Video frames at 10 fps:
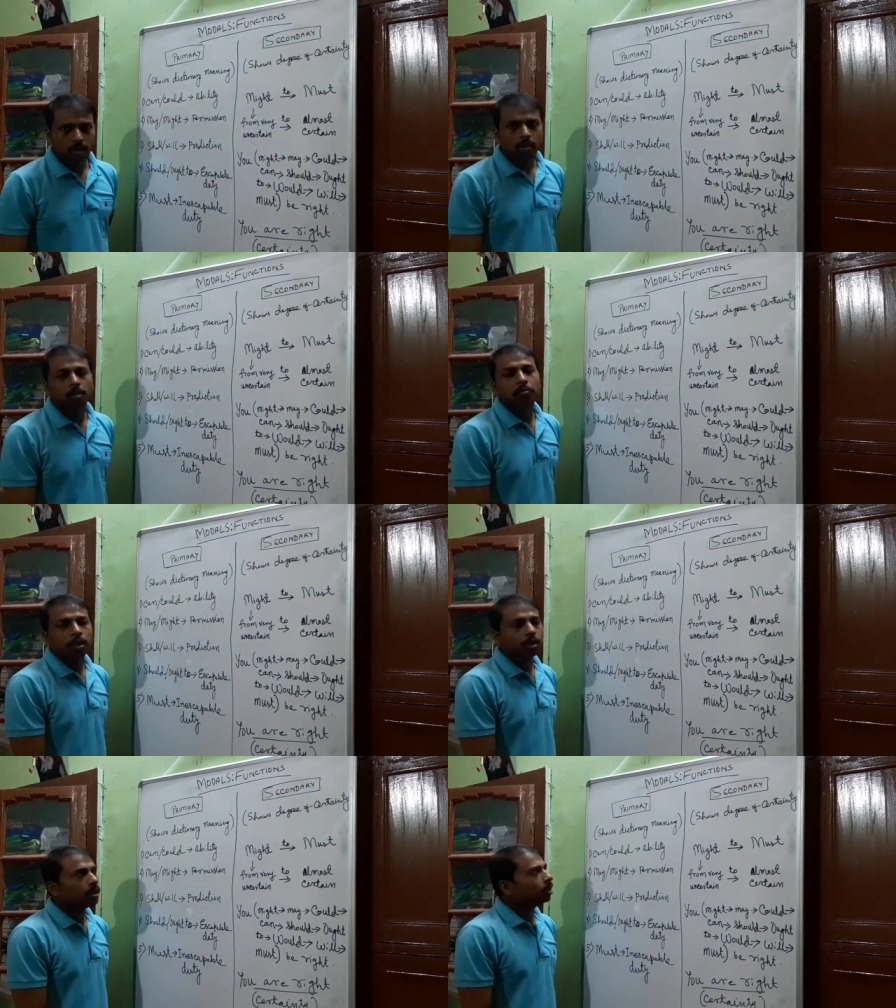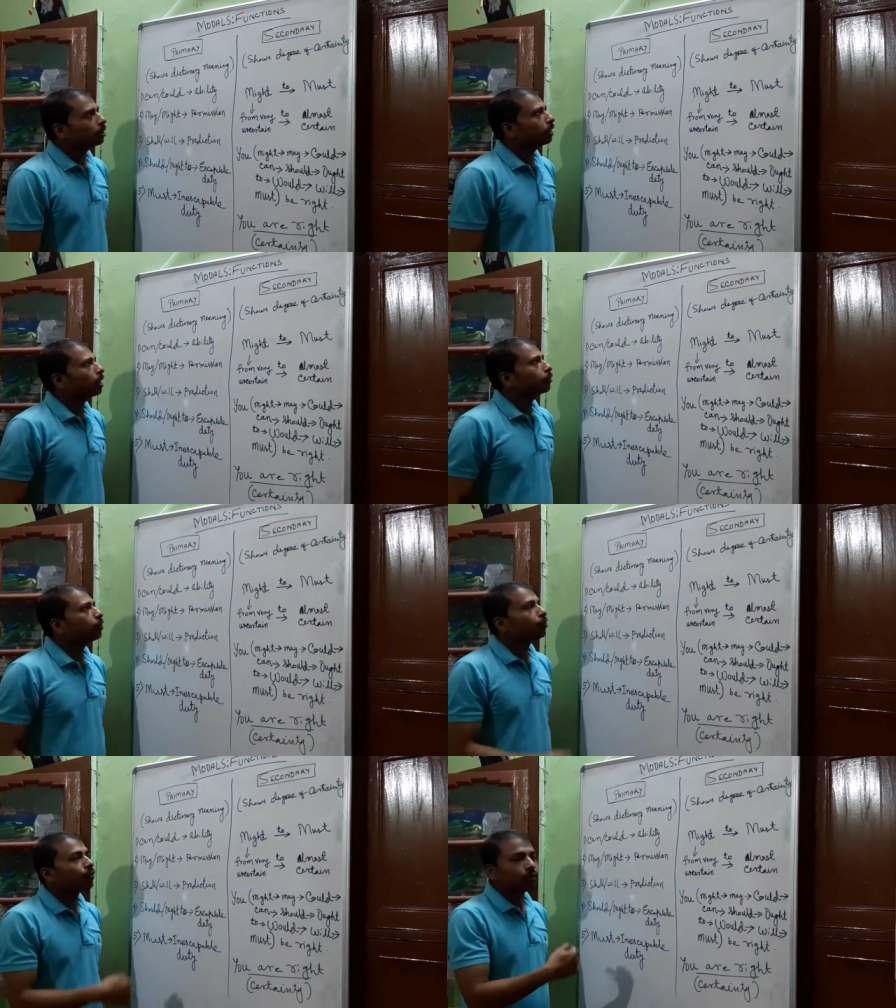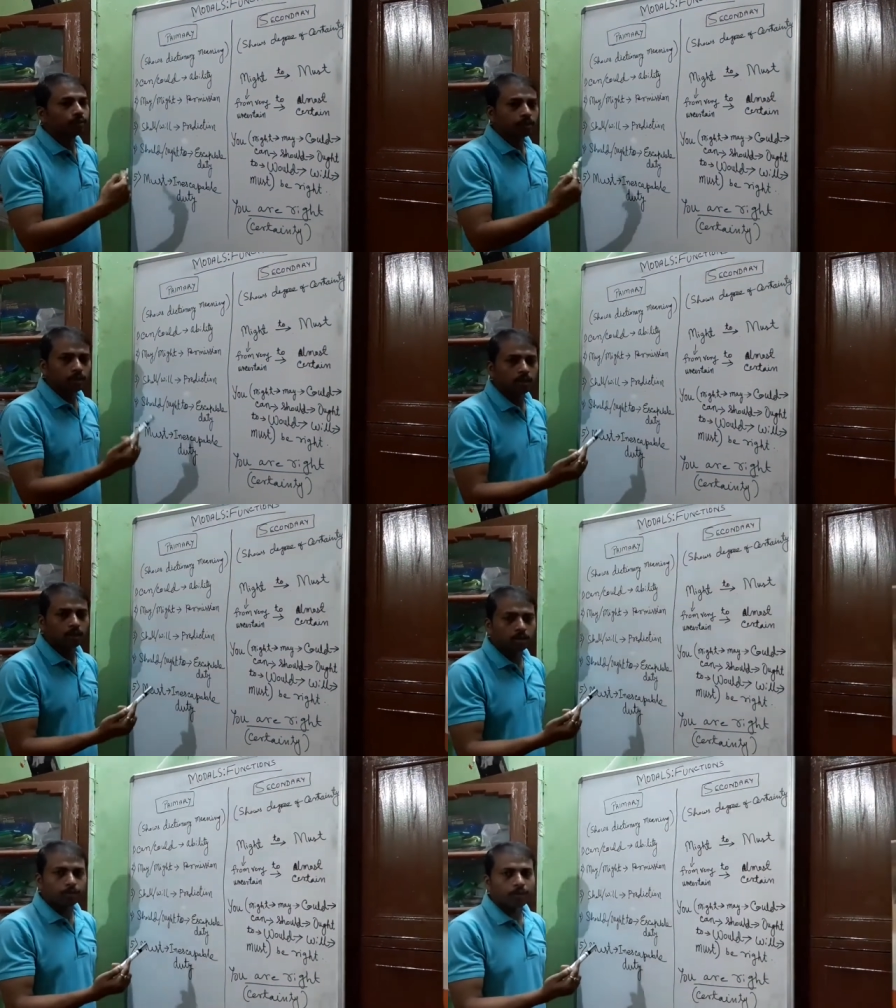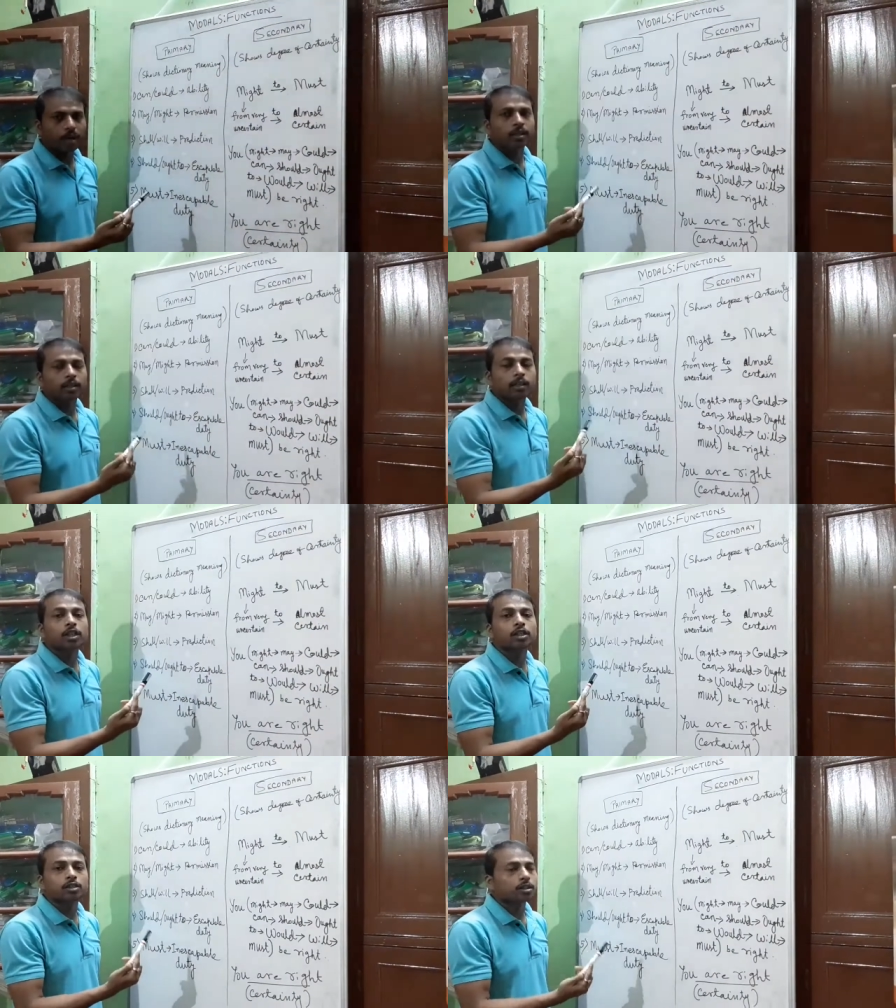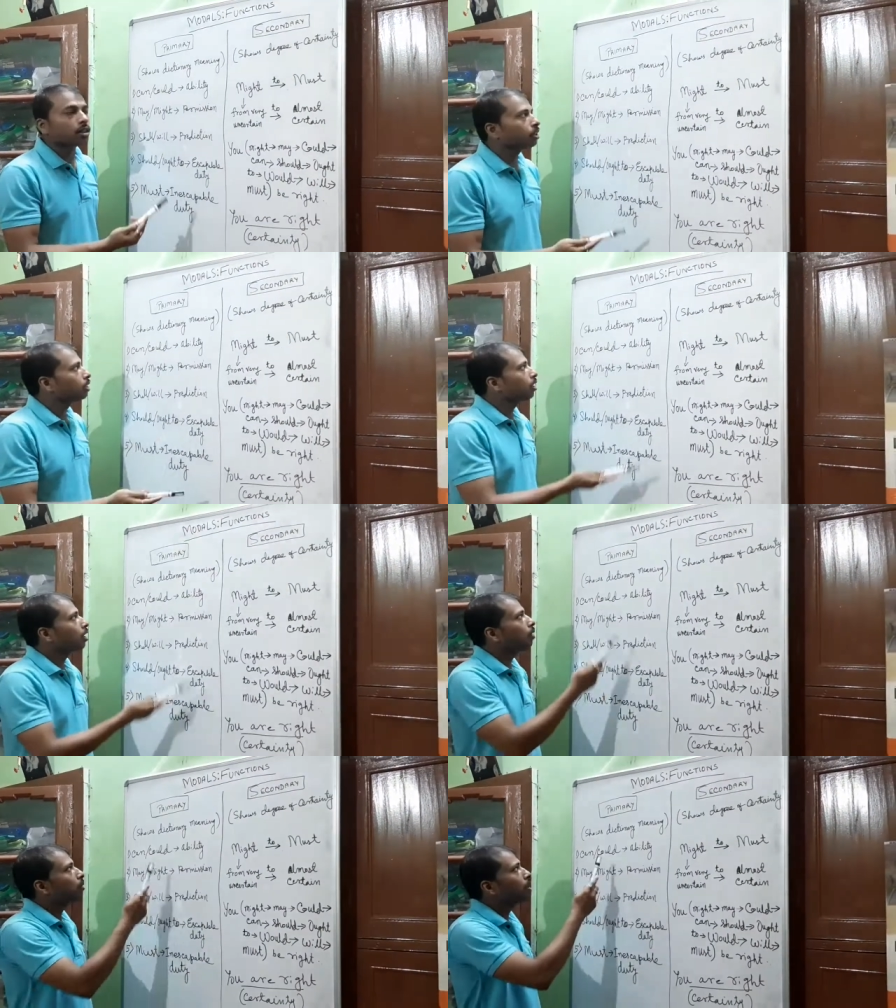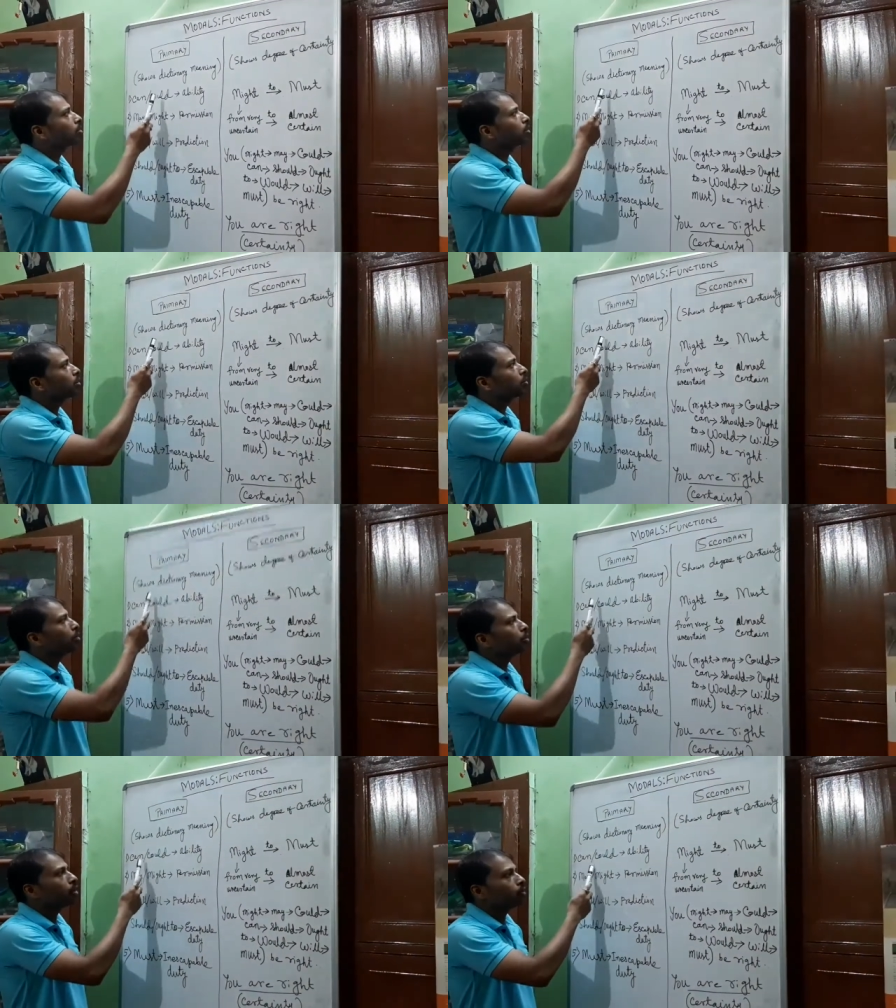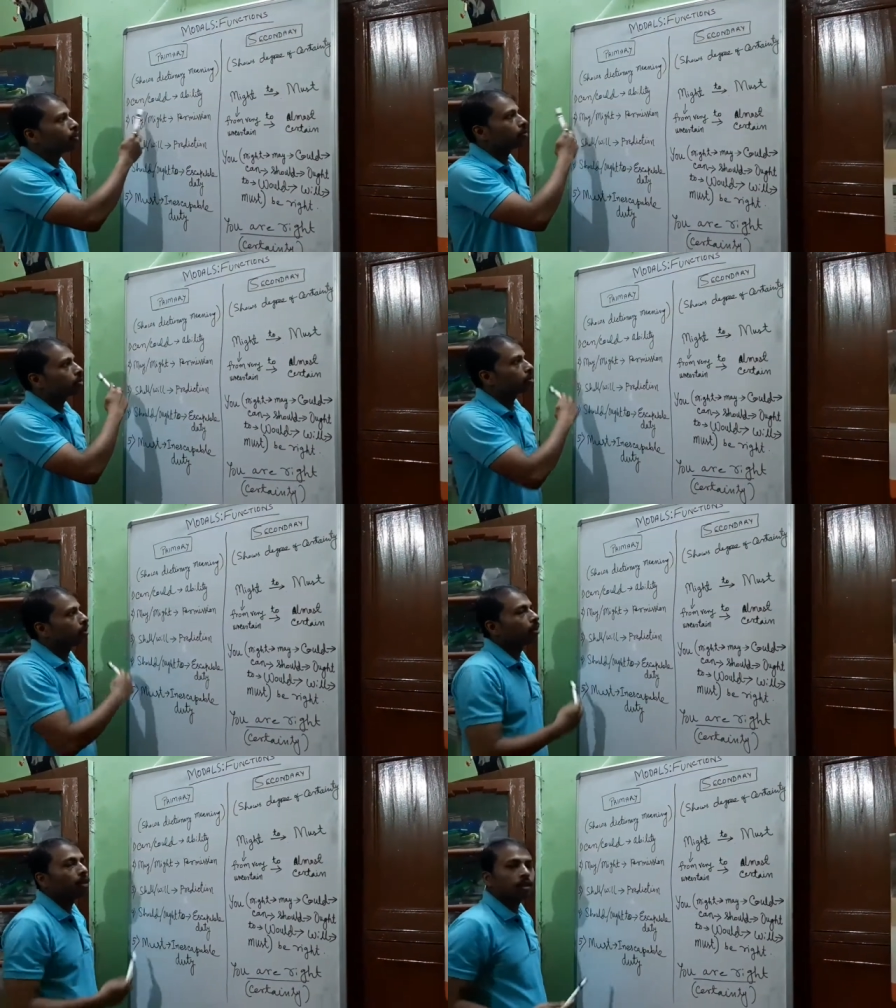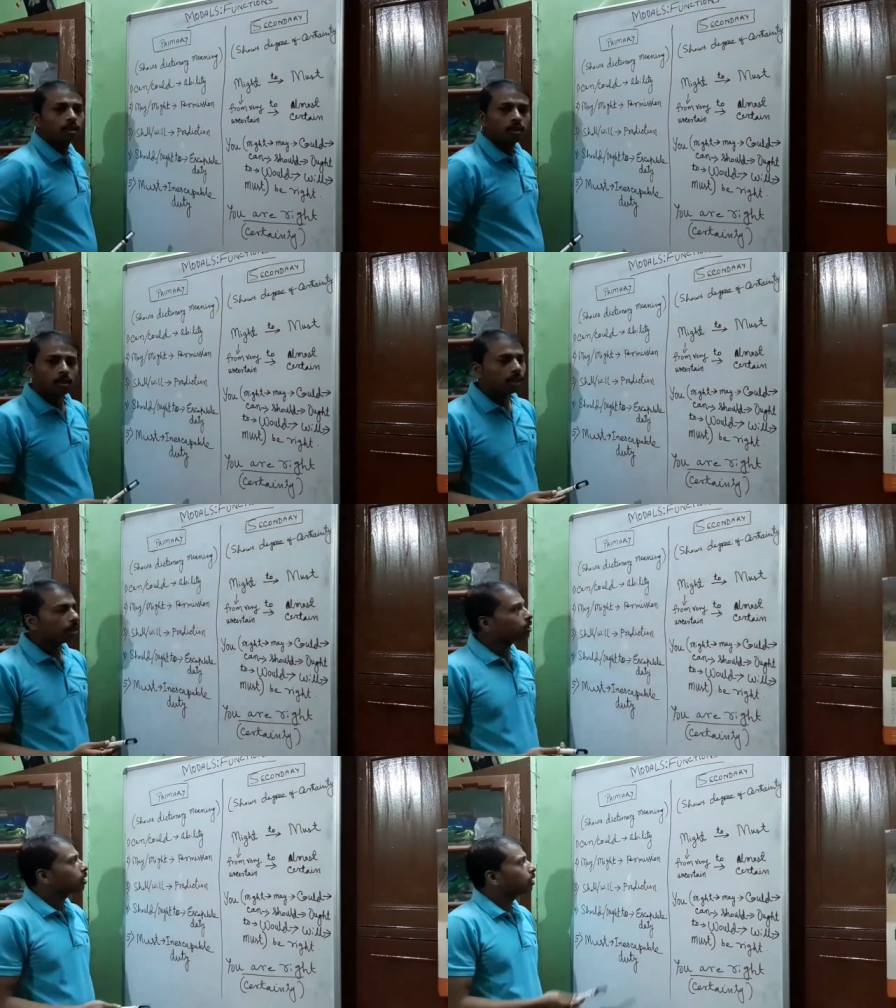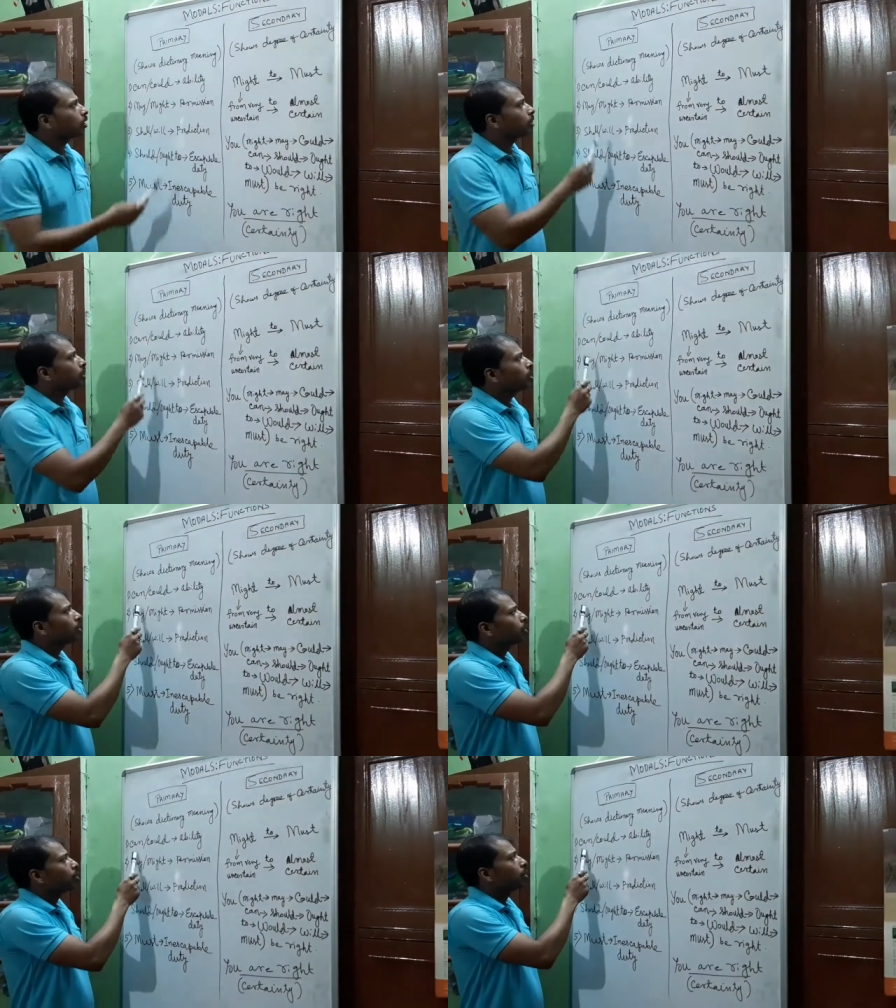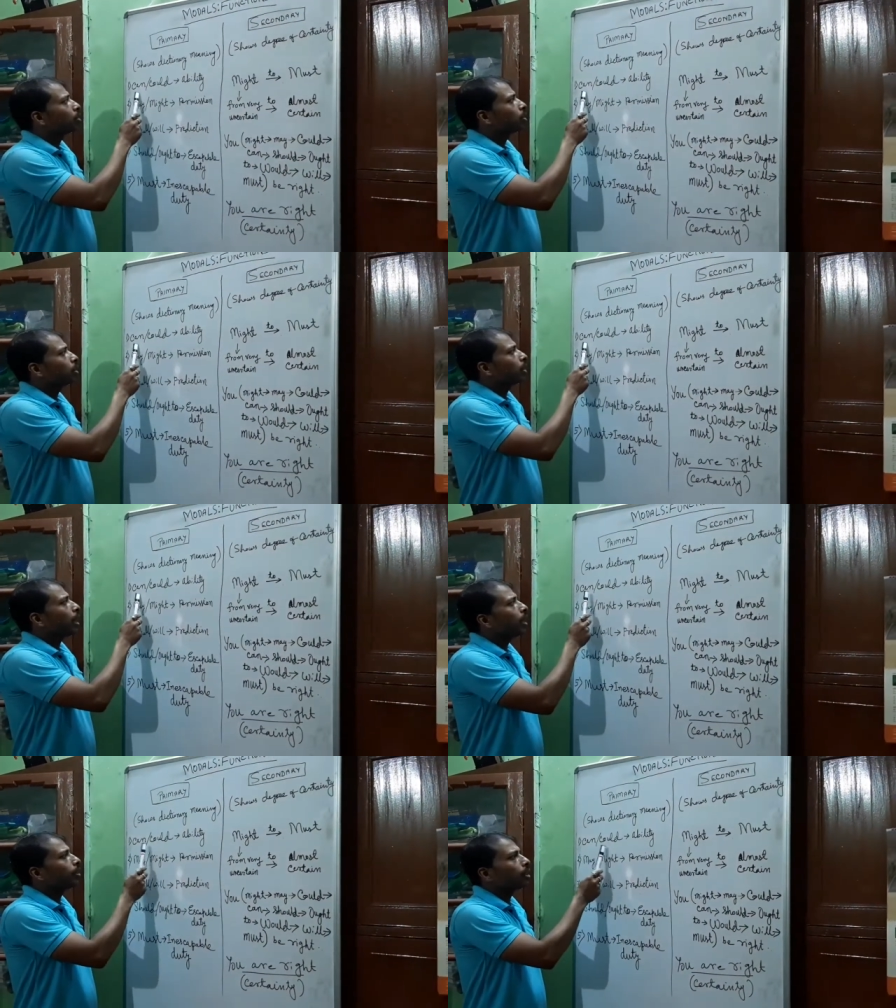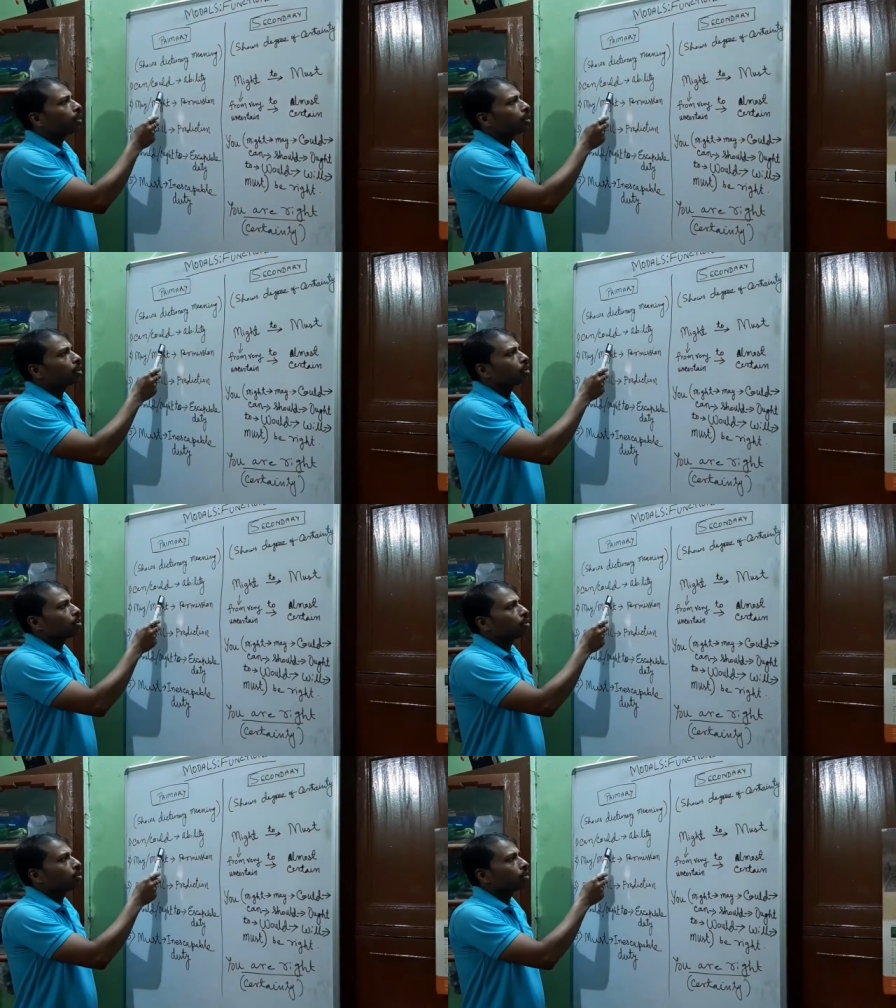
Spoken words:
the meaning that we find in dictionary about the modal verbs. Let's see, can and could.